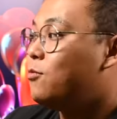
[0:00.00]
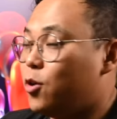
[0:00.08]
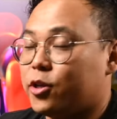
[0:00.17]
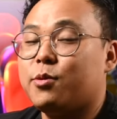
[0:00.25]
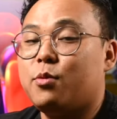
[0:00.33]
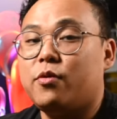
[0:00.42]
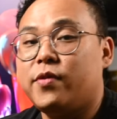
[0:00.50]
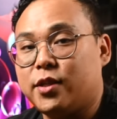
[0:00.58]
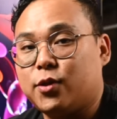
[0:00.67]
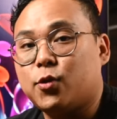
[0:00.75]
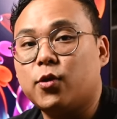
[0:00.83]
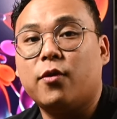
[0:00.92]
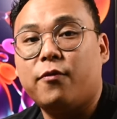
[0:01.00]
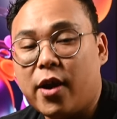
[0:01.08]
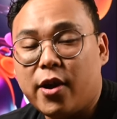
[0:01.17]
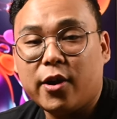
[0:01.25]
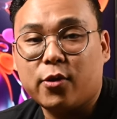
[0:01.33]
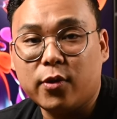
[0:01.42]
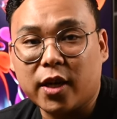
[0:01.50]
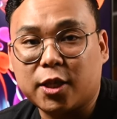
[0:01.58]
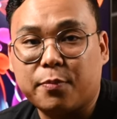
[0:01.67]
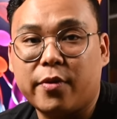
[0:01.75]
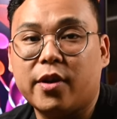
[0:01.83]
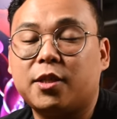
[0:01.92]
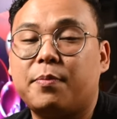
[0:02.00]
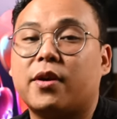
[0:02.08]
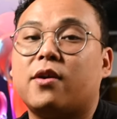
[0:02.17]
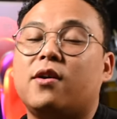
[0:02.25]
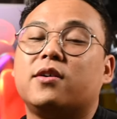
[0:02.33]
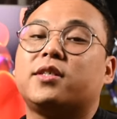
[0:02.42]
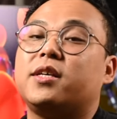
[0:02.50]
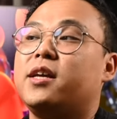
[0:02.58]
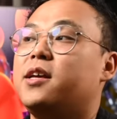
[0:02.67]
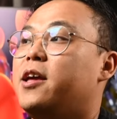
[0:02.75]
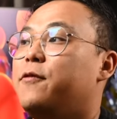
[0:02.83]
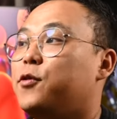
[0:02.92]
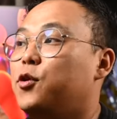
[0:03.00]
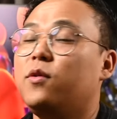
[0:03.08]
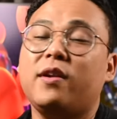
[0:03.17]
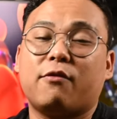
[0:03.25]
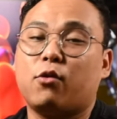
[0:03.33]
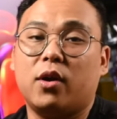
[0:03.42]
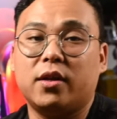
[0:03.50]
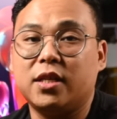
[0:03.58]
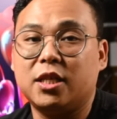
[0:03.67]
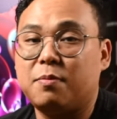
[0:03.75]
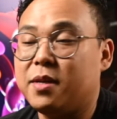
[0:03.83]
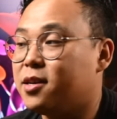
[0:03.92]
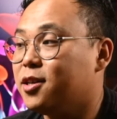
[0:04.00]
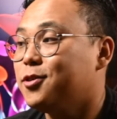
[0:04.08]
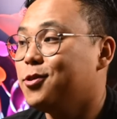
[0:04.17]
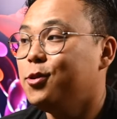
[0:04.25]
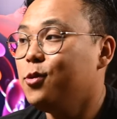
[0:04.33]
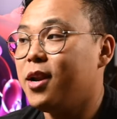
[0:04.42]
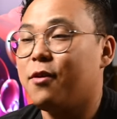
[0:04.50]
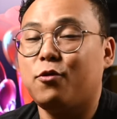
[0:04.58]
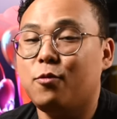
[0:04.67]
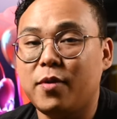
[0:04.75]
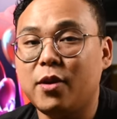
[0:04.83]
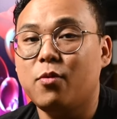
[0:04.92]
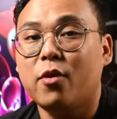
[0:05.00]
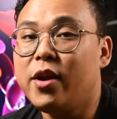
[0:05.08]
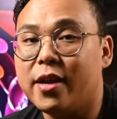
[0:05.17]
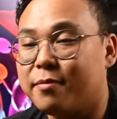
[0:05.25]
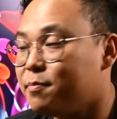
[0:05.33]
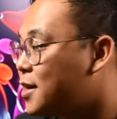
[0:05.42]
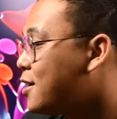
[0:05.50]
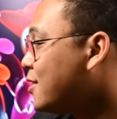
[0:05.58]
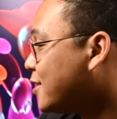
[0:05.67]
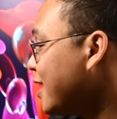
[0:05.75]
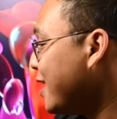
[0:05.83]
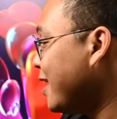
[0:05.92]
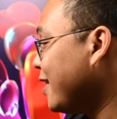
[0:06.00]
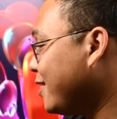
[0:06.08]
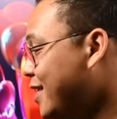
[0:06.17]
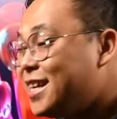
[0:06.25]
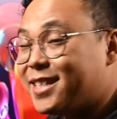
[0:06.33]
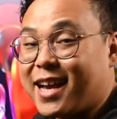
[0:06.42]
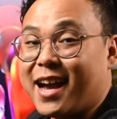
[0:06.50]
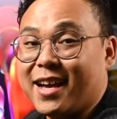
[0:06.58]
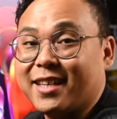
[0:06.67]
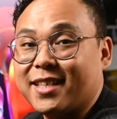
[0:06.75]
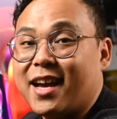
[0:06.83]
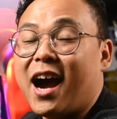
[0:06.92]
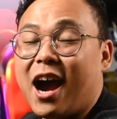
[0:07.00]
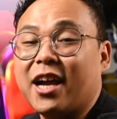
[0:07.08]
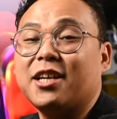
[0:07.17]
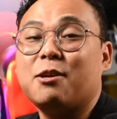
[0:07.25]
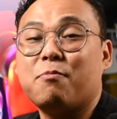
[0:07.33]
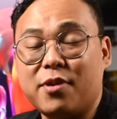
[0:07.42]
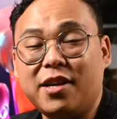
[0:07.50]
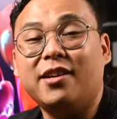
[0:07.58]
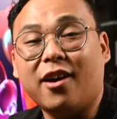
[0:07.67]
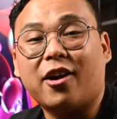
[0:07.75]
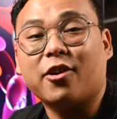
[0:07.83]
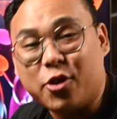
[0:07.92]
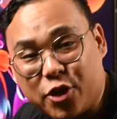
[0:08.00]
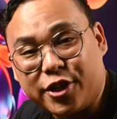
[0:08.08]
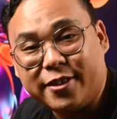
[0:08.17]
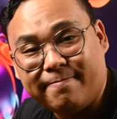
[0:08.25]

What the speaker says: Watching movies is also a very cool experience because if you don't have quality speakers, you don't have to be worried because these guys are actually pretty darn good.